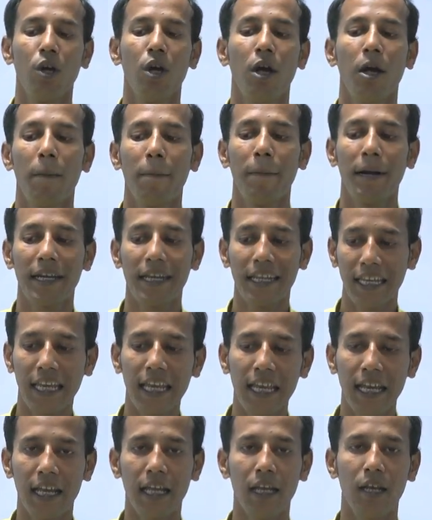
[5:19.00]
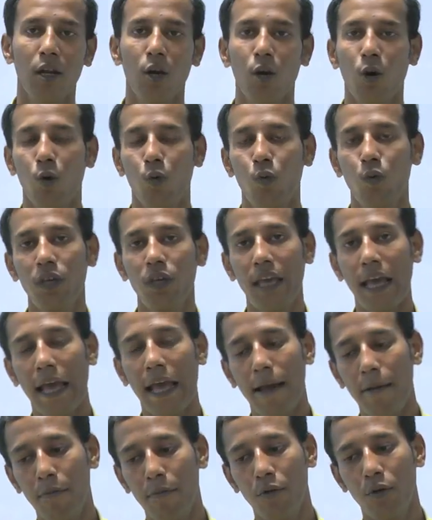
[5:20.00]
but here we
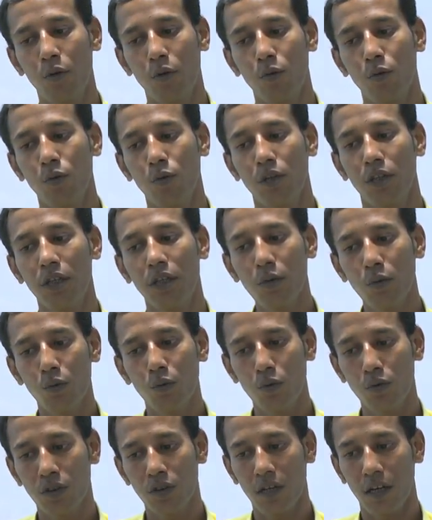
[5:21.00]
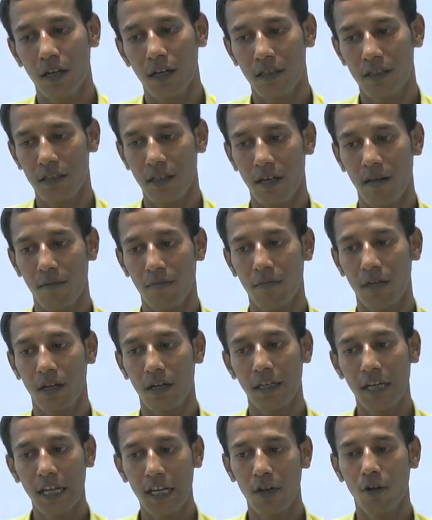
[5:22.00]
have to use some
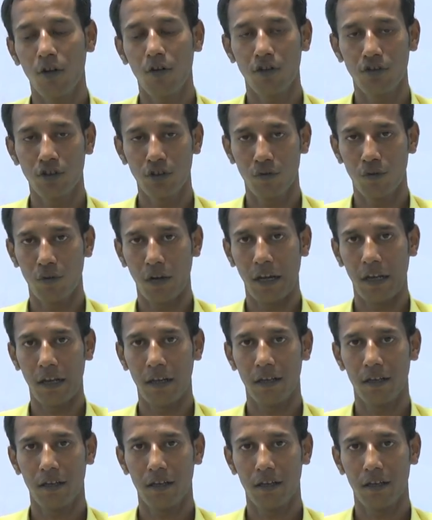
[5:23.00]
technology file.